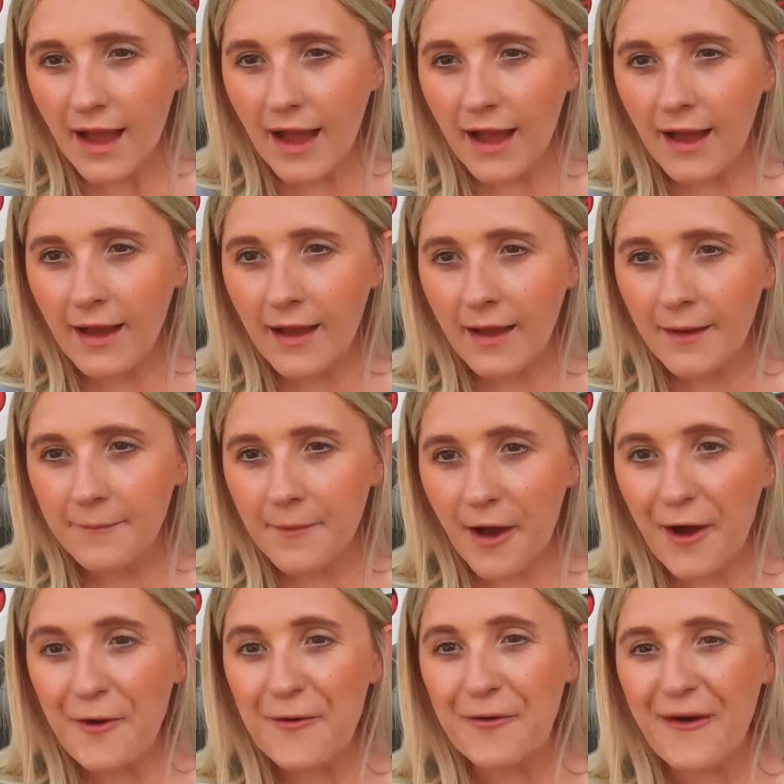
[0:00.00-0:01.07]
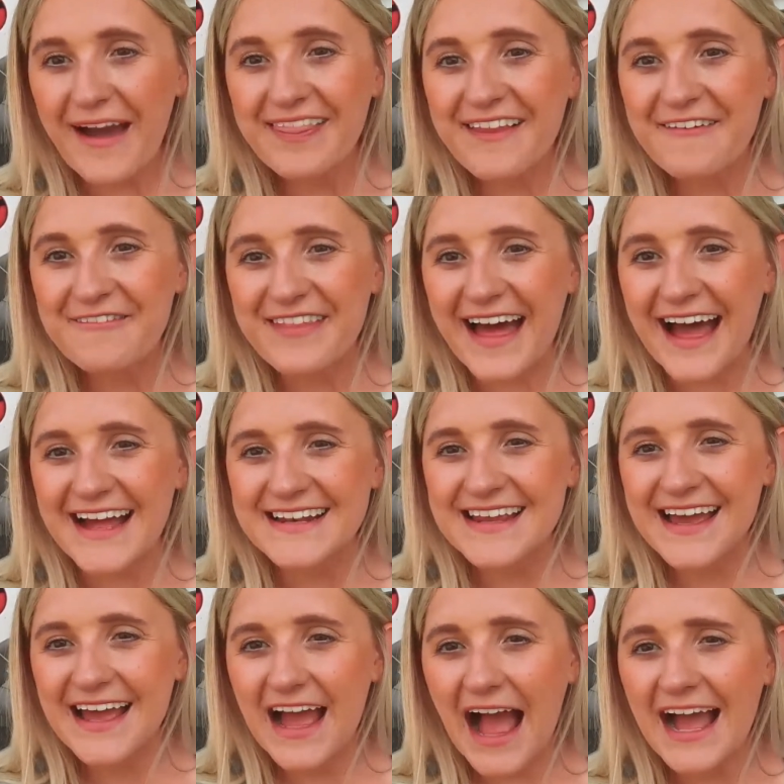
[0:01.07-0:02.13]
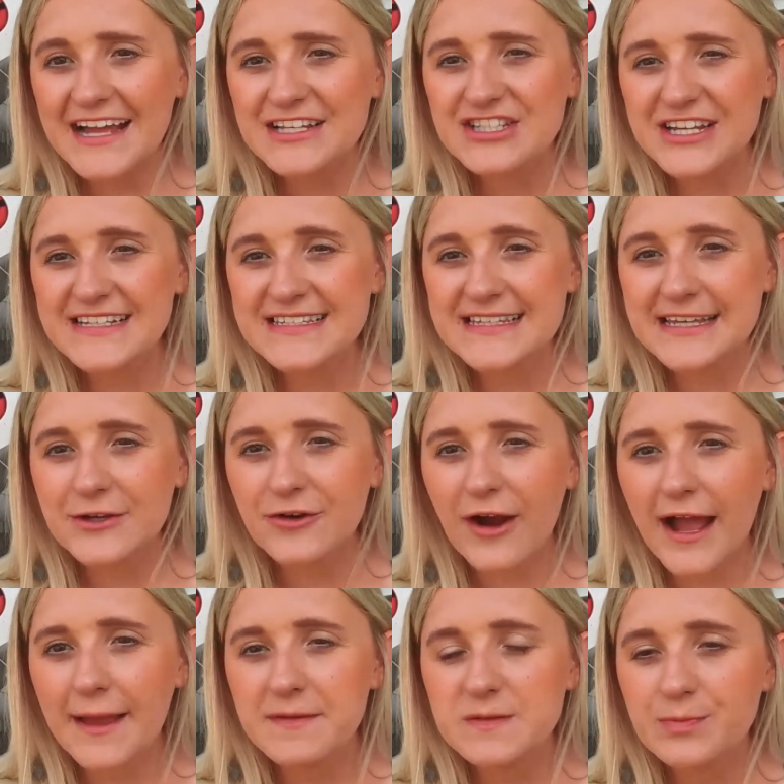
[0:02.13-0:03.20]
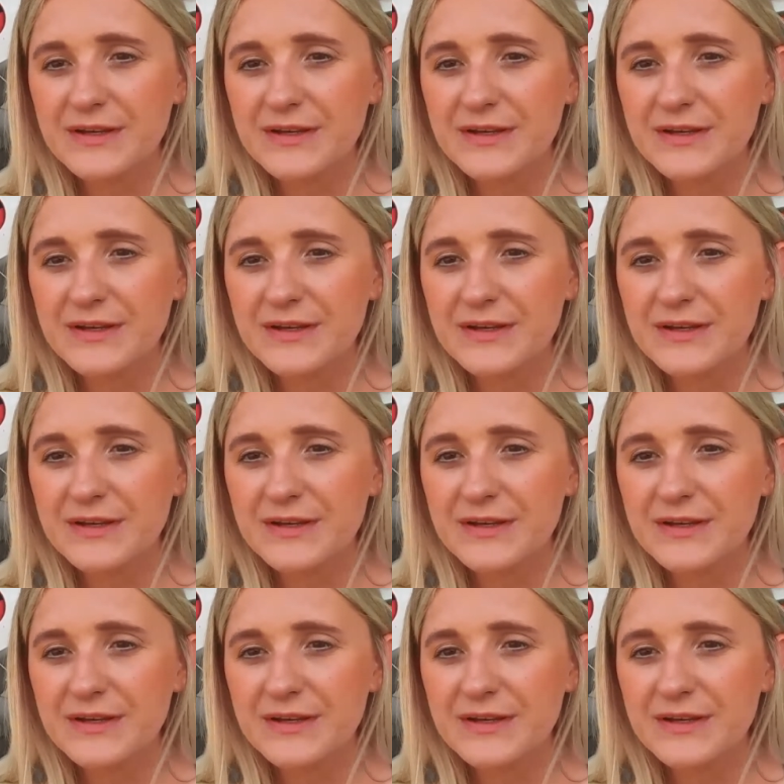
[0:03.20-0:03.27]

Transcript: Oh, I love that. Hi, JC Grimes.